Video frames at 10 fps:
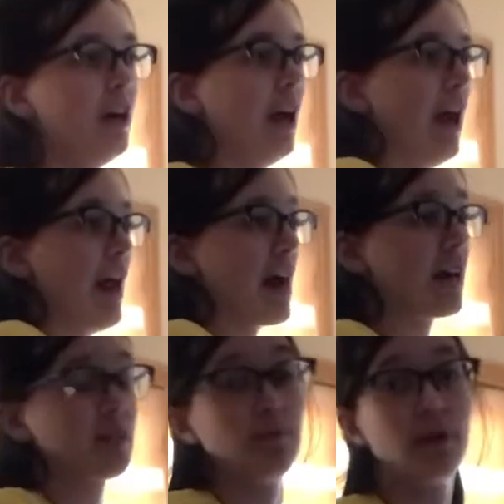And I got
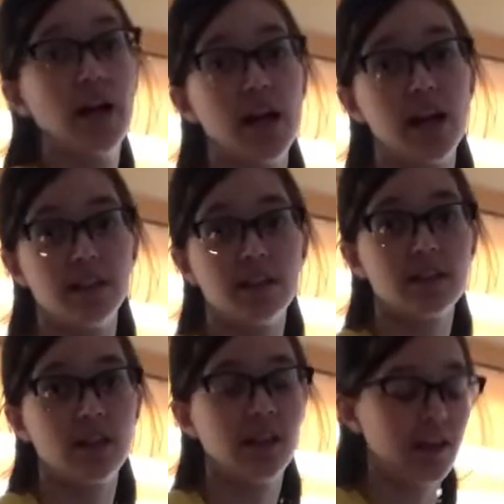to play in
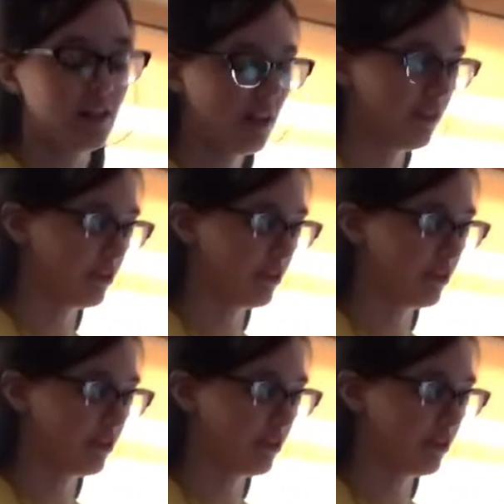Disneyland. It was